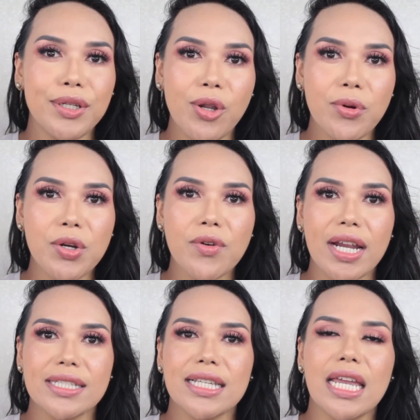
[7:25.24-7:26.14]
but no
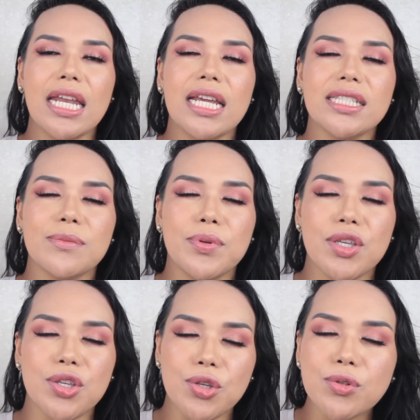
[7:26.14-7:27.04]
regrets. It is
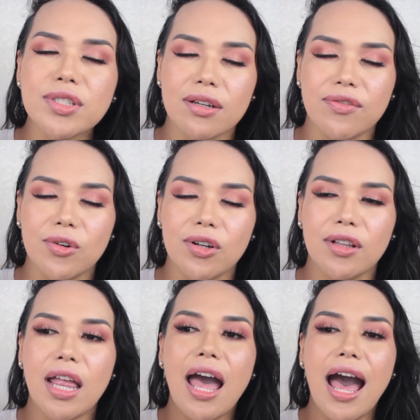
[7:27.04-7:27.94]

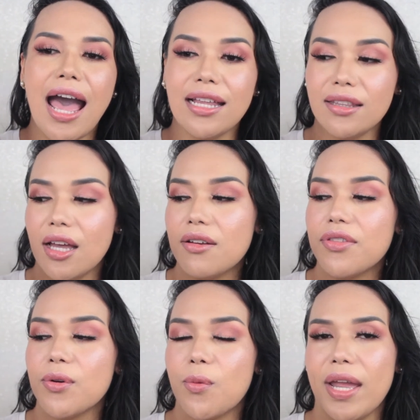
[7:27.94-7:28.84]
beautiful. I
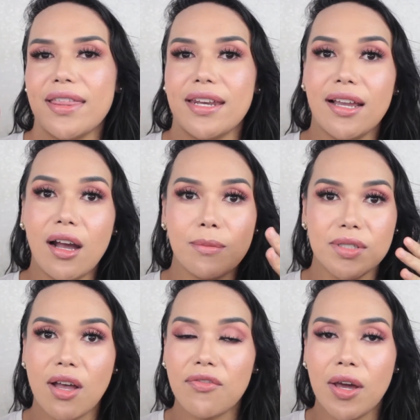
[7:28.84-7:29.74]
love the way that it
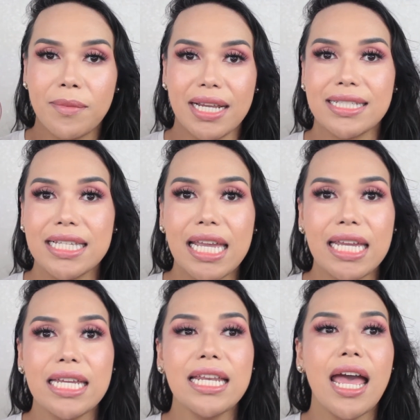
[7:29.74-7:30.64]
comes off on my
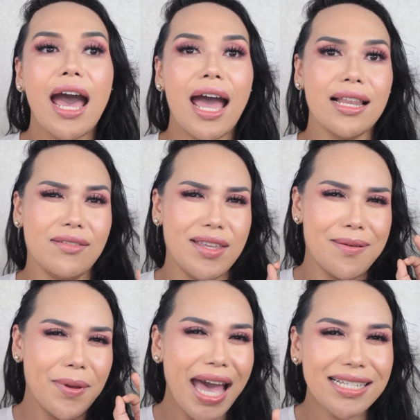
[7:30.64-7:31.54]
skin. I love
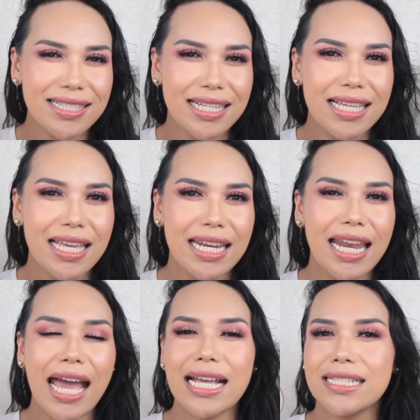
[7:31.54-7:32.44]
the opacity that
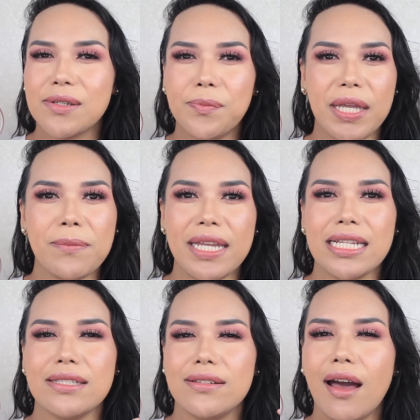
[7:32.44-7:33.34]
it has. The
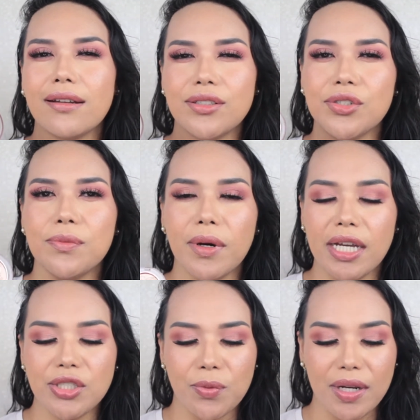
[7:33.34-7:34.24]
pigment is not too
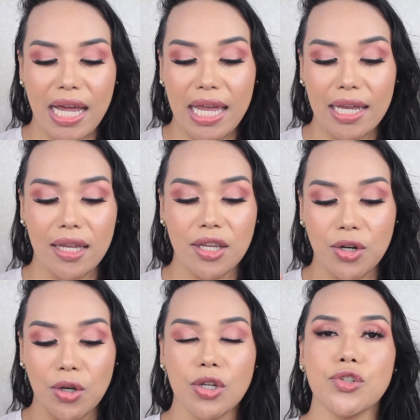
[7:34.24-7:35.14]
much when I,
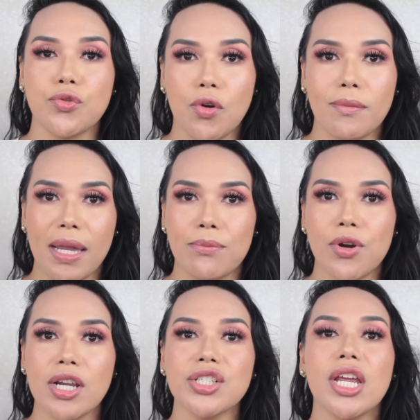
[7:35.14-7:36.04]
you know, control my
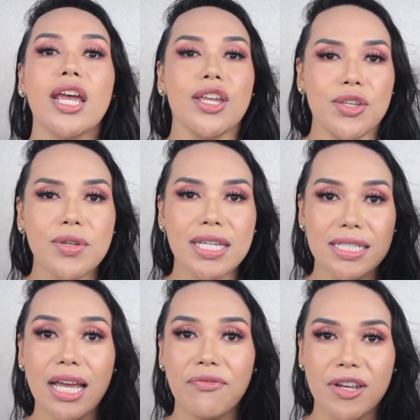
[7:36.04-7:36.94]
brush. You
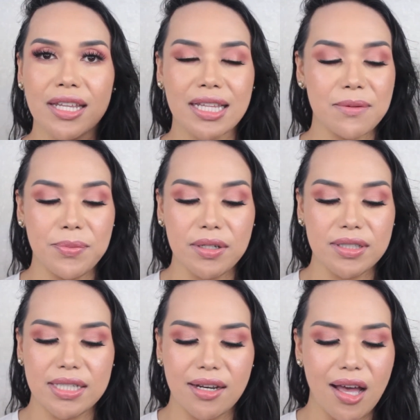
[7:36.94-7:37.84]
can definitely
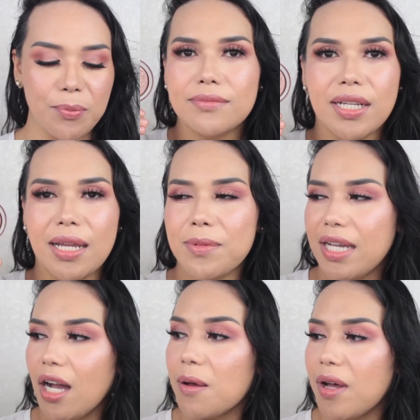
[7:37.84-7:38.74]
build it up. But I
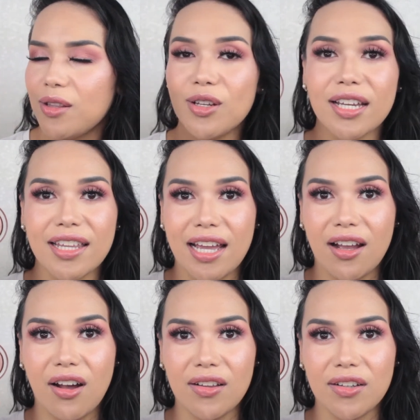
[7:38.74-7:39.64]
mean, come on, look at
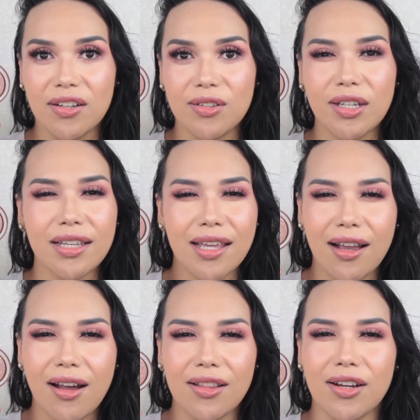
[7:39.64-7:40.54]
that color. Look at
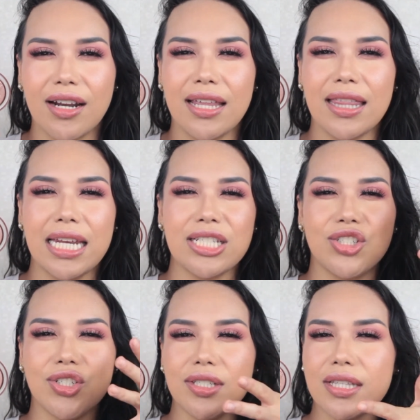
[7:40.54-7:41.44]
that color. And then
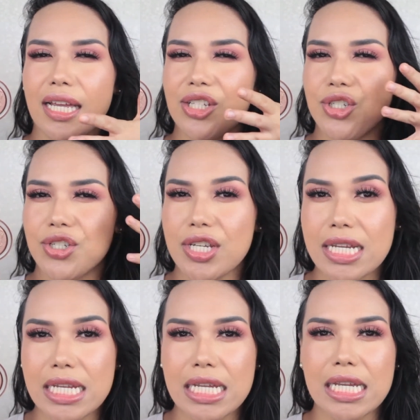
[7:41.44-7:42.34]
it's just like
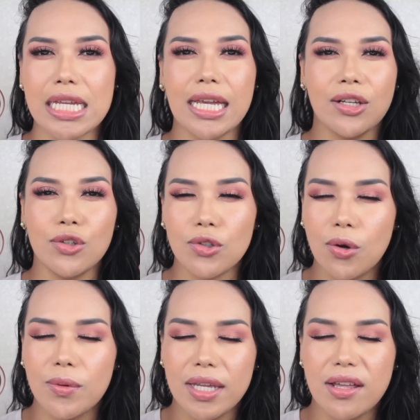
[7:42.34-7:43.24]
sheeny and
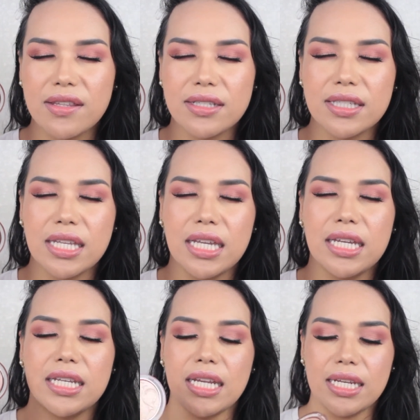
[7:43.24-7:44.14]
glowy on the
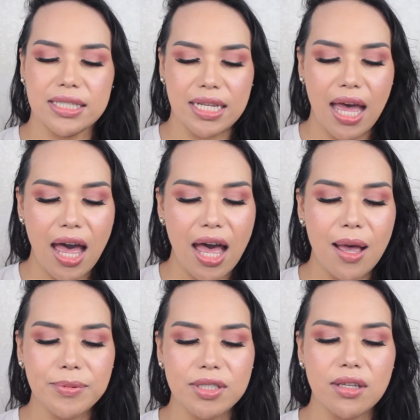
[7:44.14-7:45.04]
skin. It is
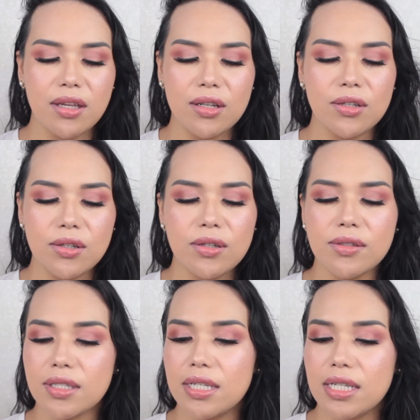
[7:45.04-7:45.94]

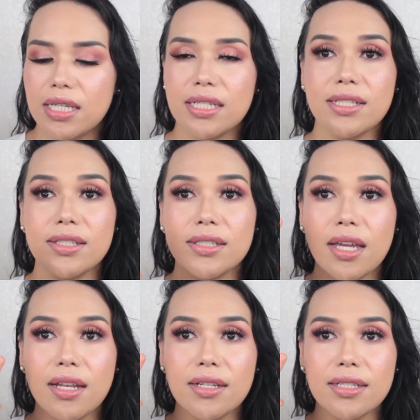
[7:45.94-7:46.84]
absolutely
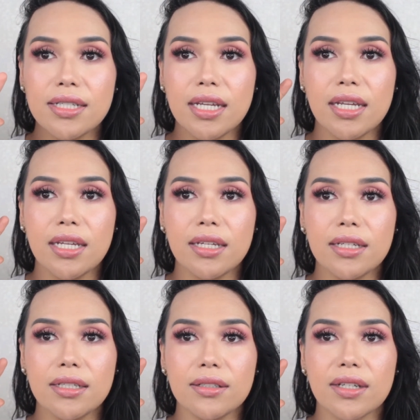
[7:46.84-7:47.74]

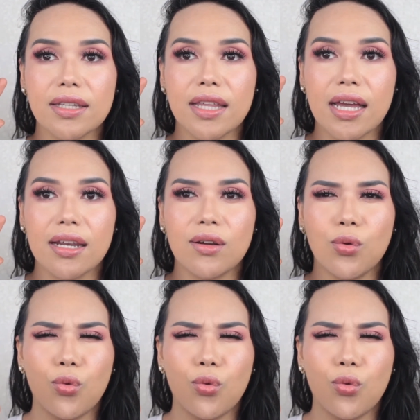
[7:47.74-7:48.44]
stunning. Look at that.